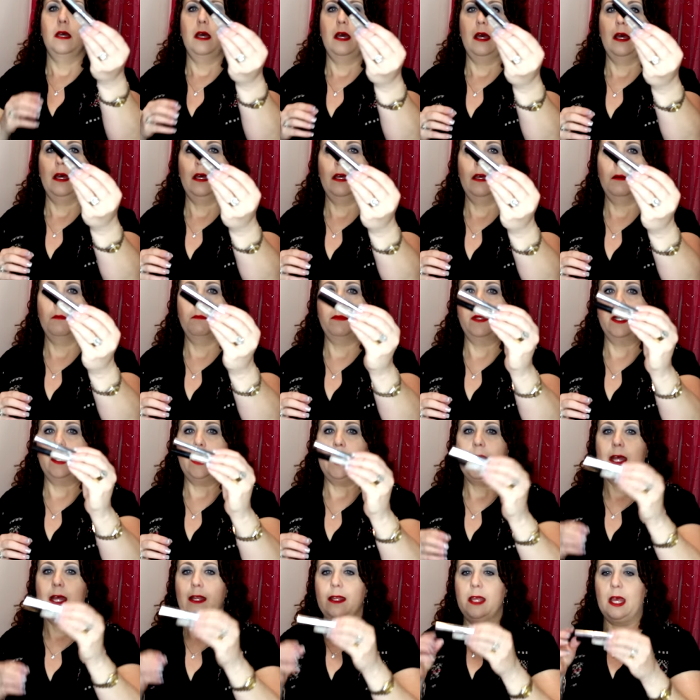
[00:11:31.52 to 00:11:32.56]
Um, but I
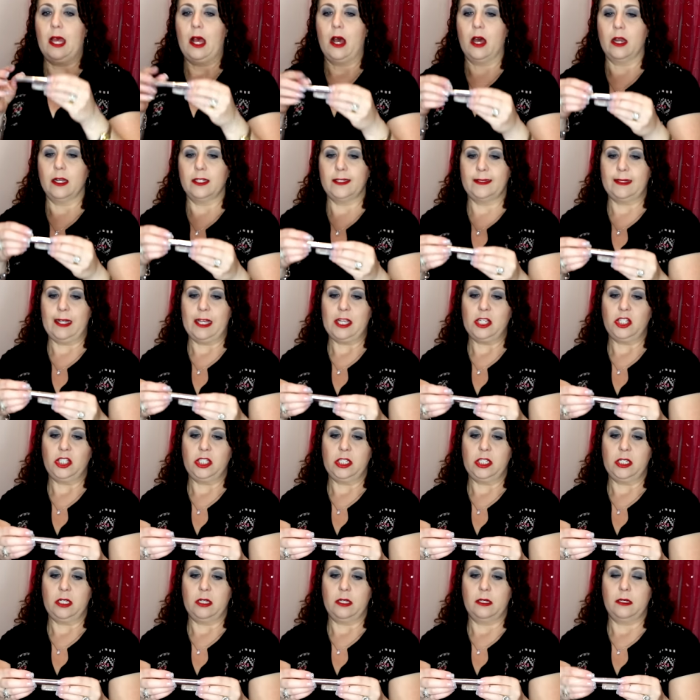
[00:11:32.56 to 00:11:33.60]
had the
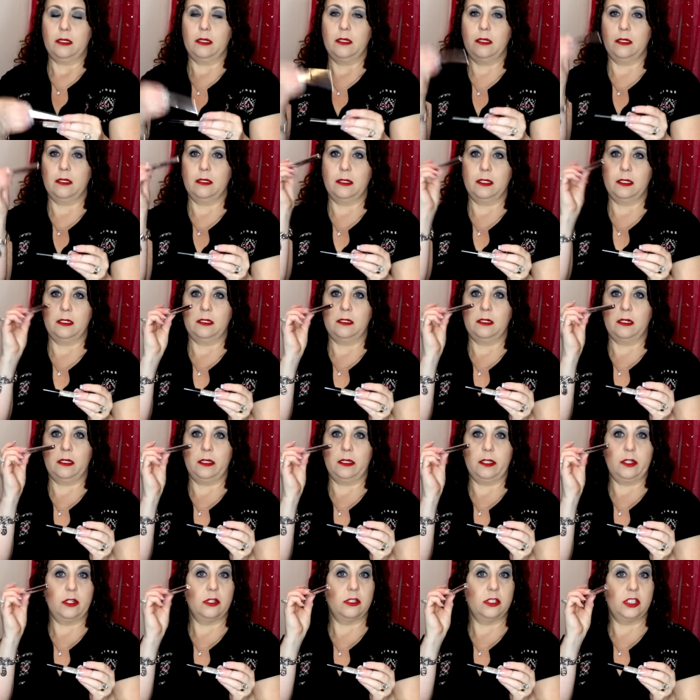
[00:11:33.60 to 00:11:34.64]
Anastasia, the
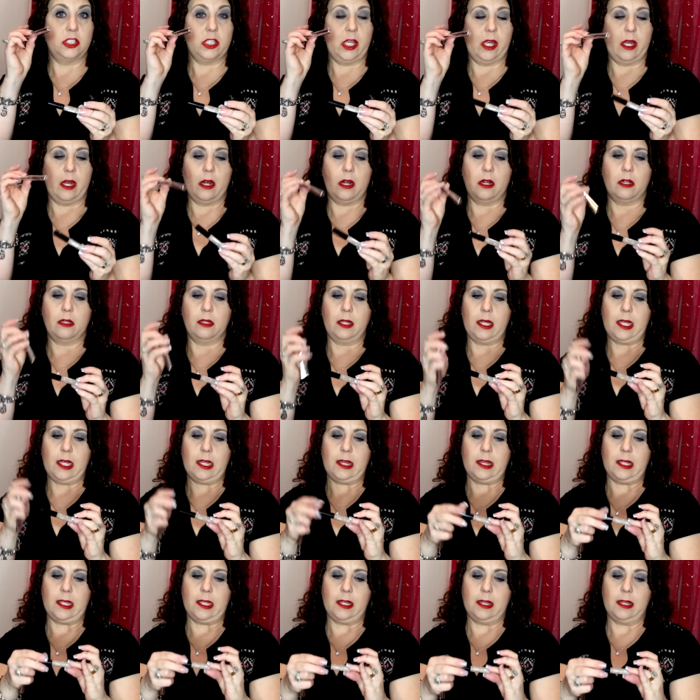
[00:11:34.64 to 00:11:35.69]
Clear Gel,
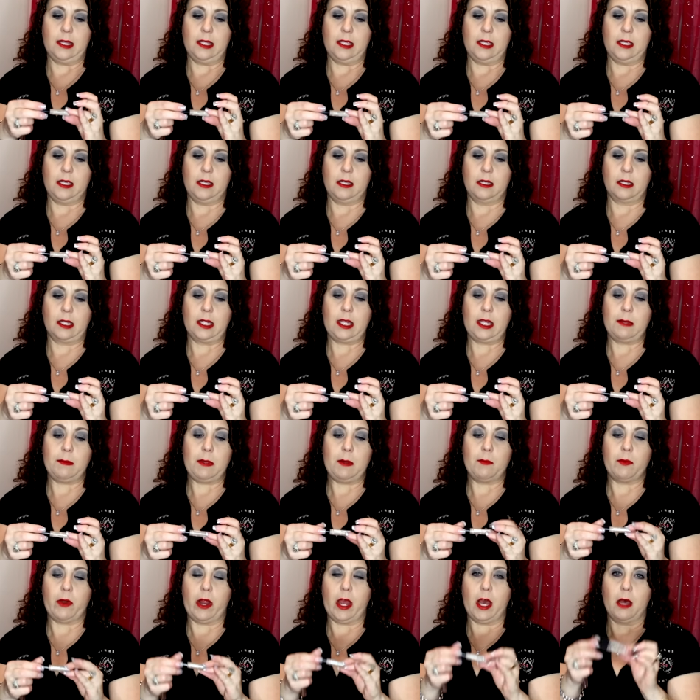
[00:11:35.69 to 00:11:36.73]
and then the Gimme
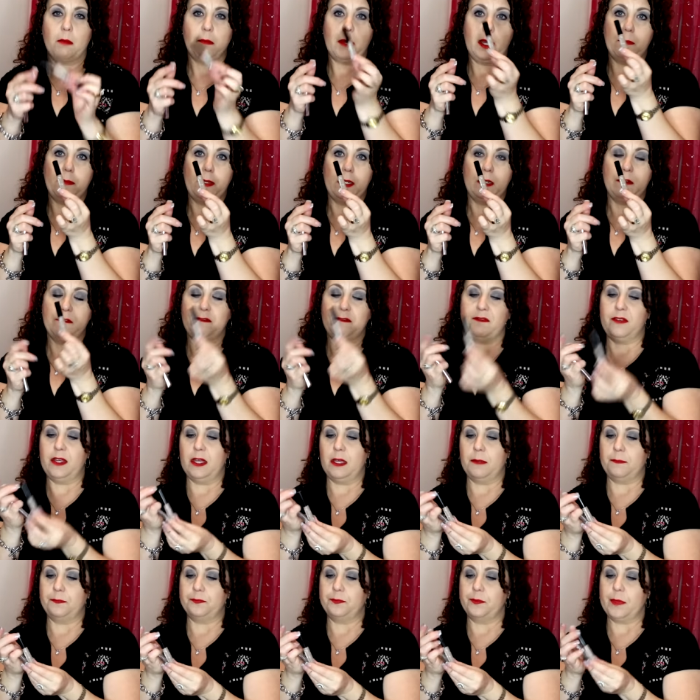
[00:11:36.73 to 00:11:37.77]
Brow by
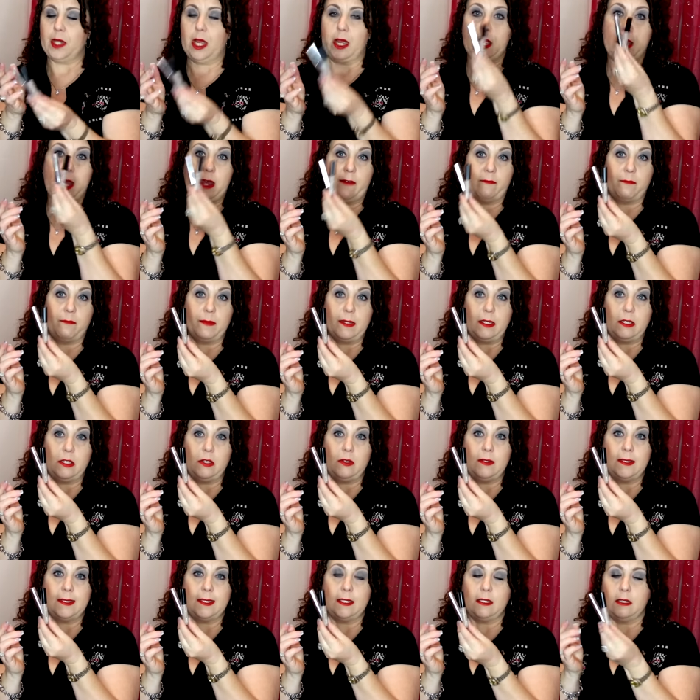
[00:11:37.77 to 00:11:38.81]
Benefit. I have been
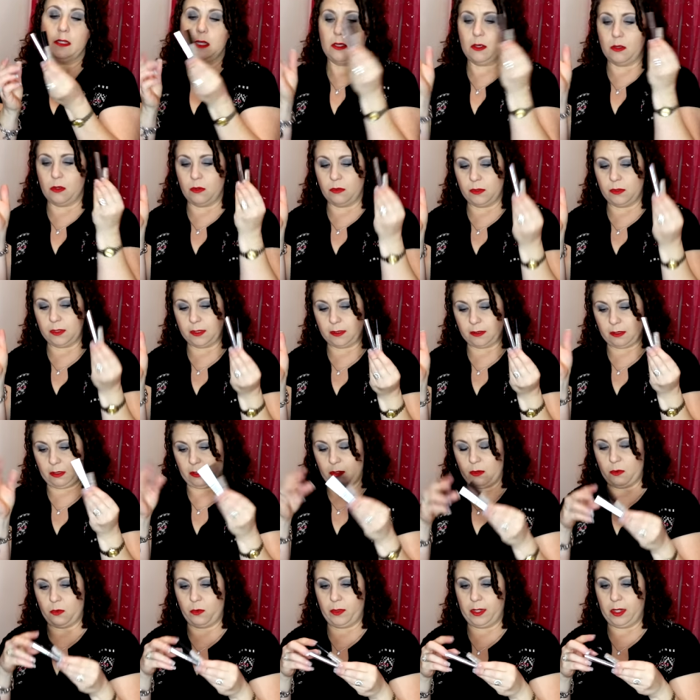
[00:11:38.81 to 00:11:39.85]
using those,
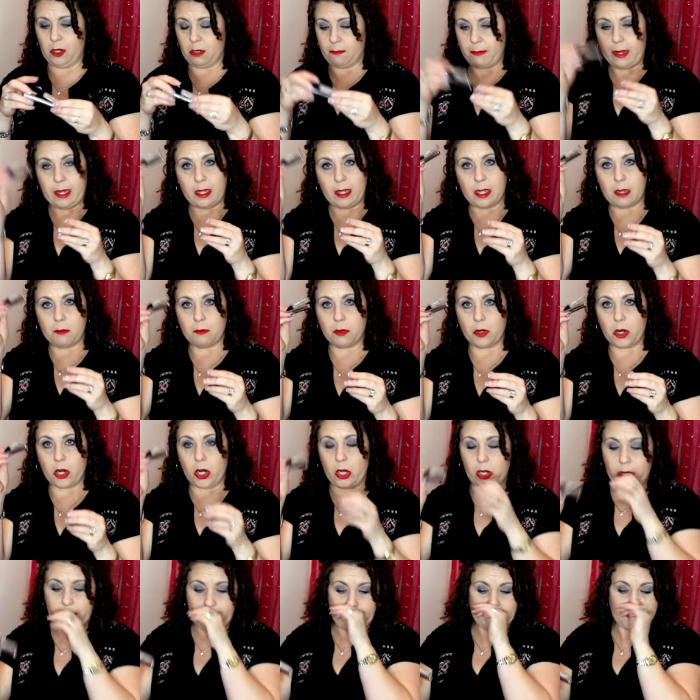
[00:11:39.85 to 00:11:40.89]
so we are making
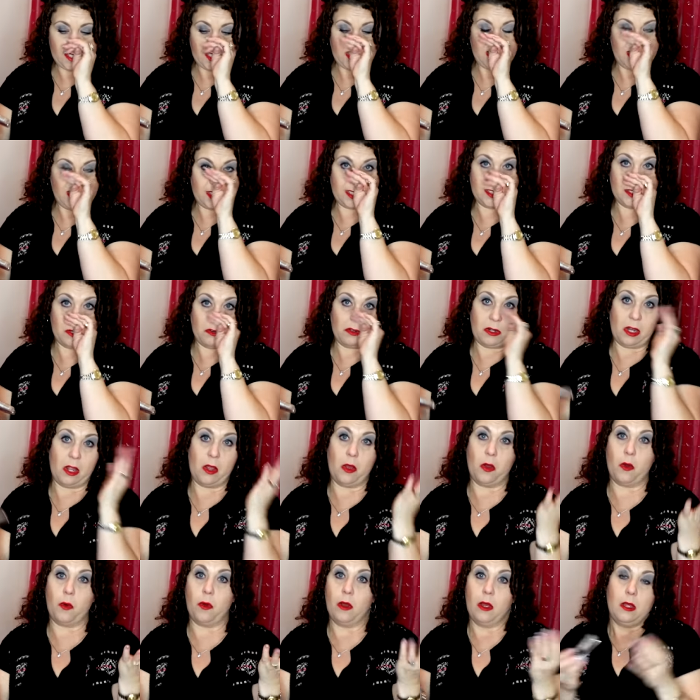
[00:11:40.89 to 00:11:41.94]
progress. I just don't
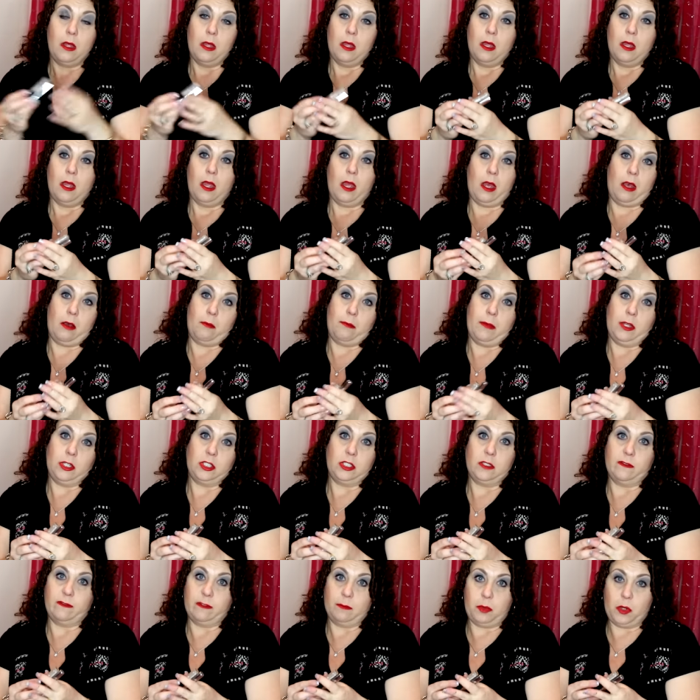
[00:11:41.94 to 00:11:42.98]
know how
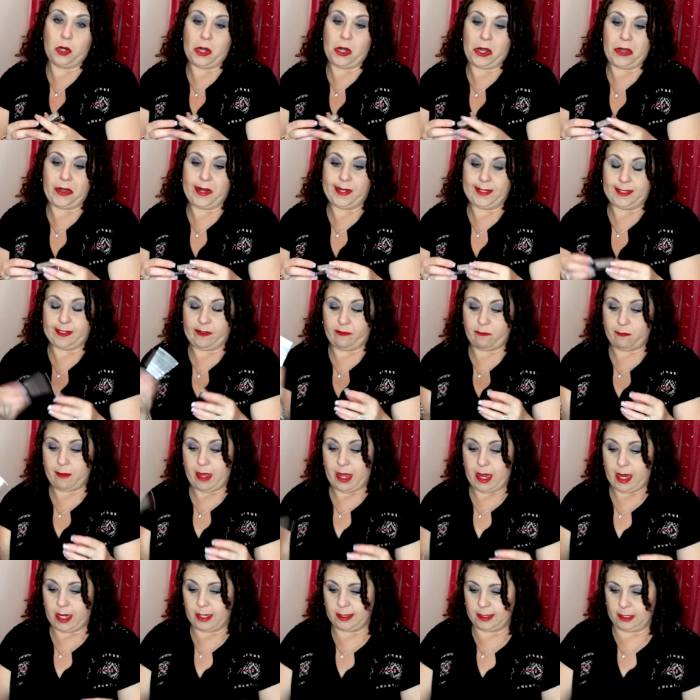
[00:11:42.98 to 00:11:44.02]
much of the progress I've
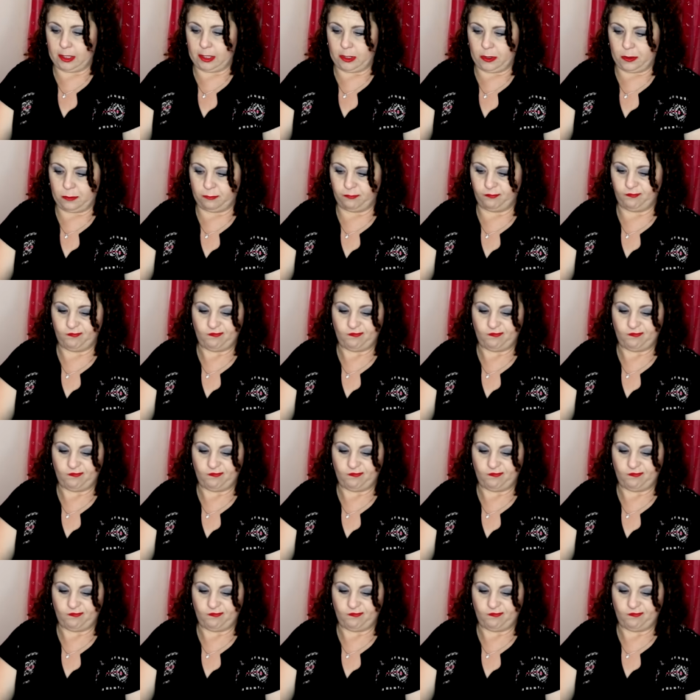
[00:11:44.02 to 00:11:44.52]
made, so